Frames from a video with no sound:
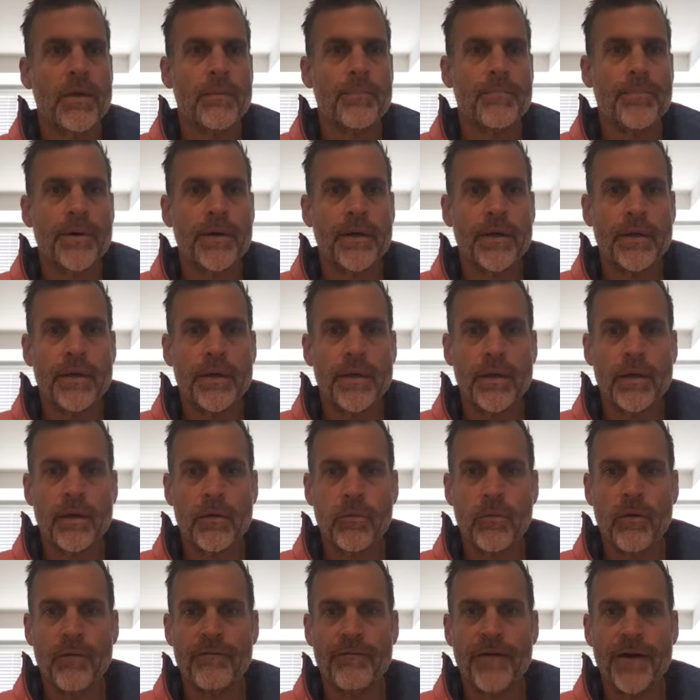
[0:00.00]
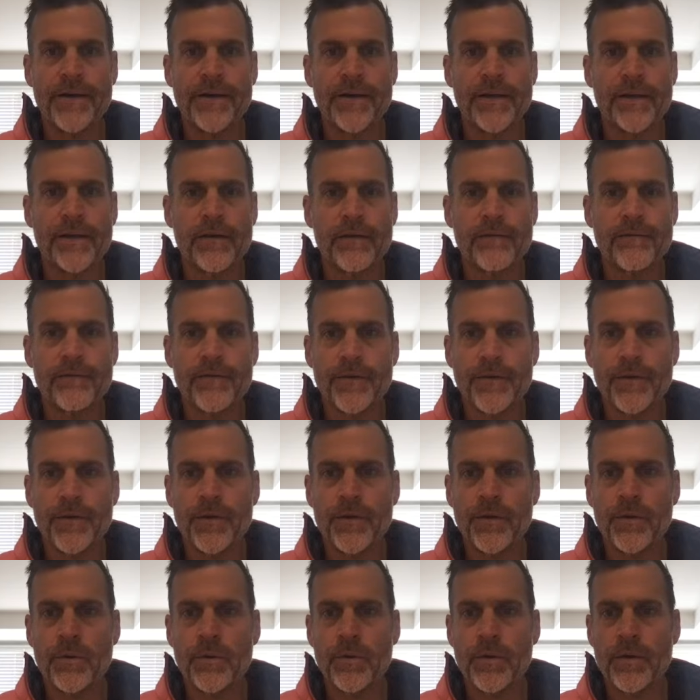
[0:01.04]
but we'll find it here for
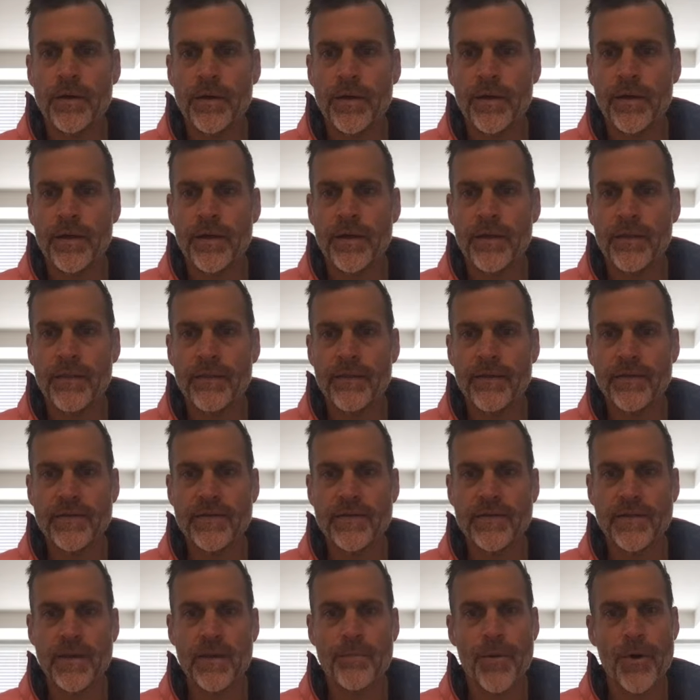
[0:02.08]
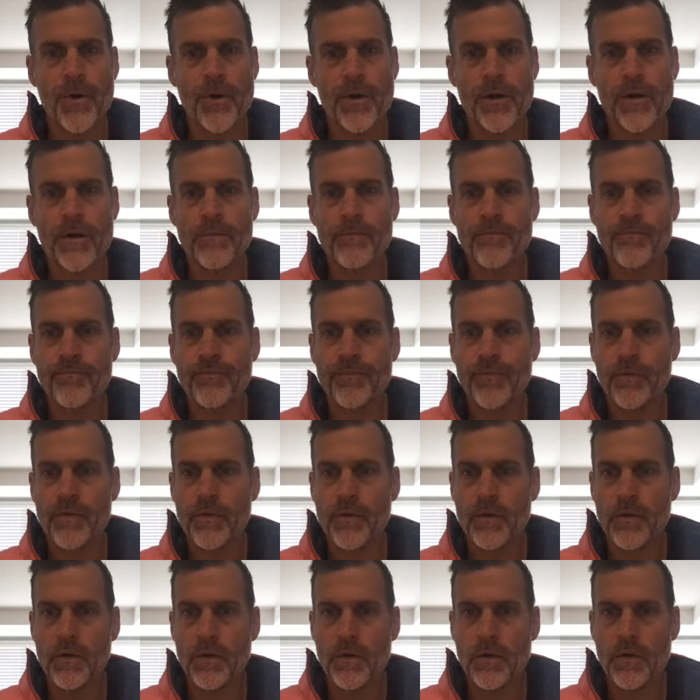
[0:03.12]
you, and this is the motor.
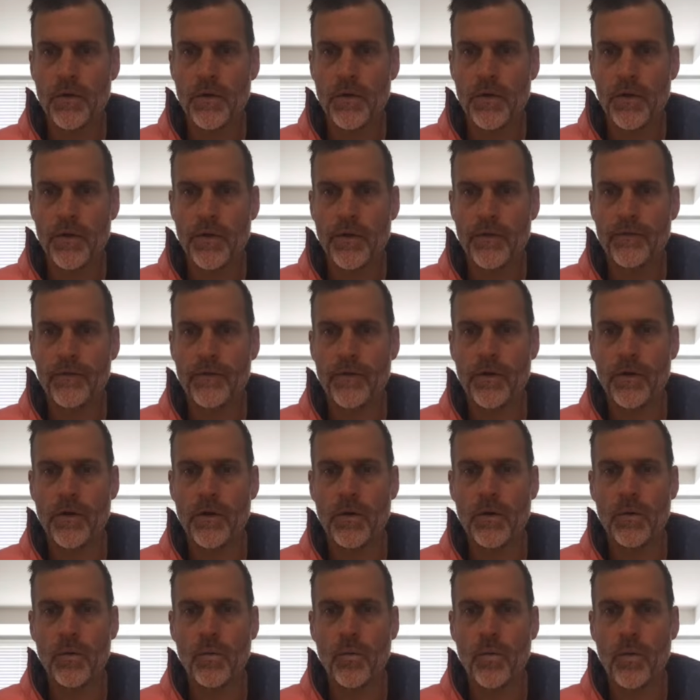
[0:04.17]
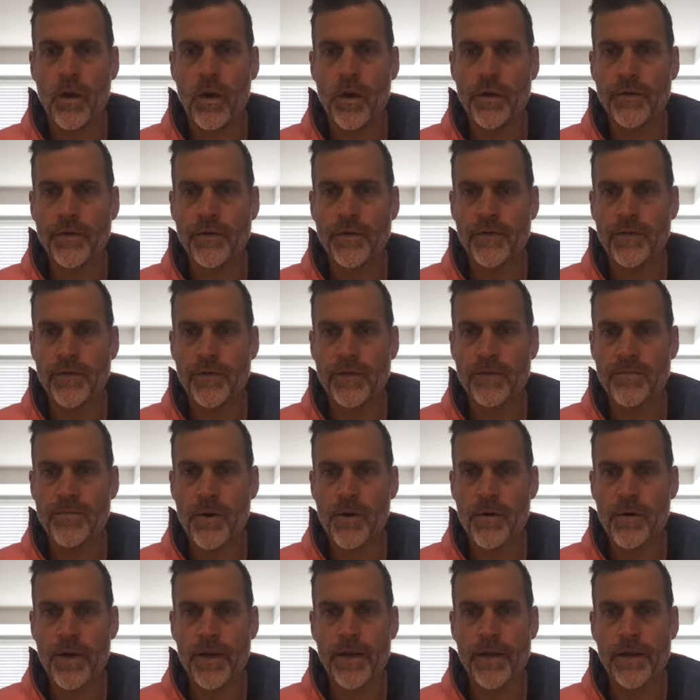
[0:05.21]
So we're all used to this
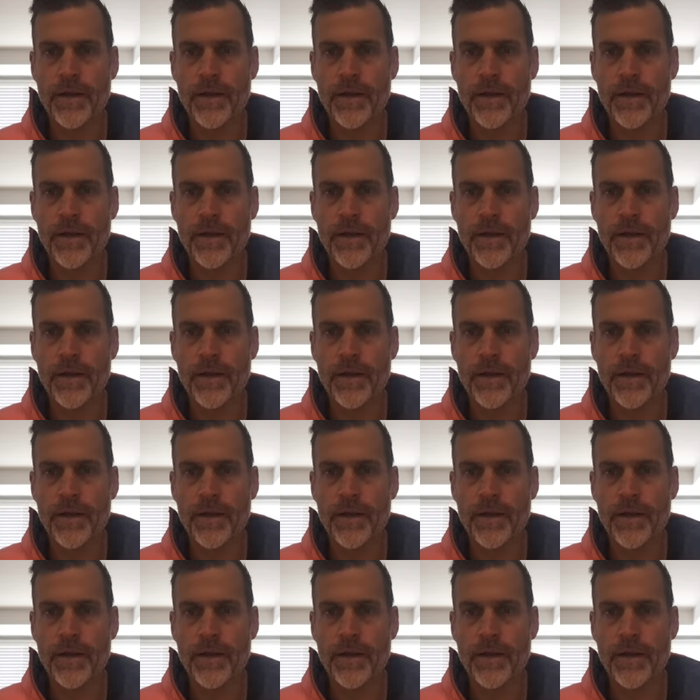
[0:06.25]
motor right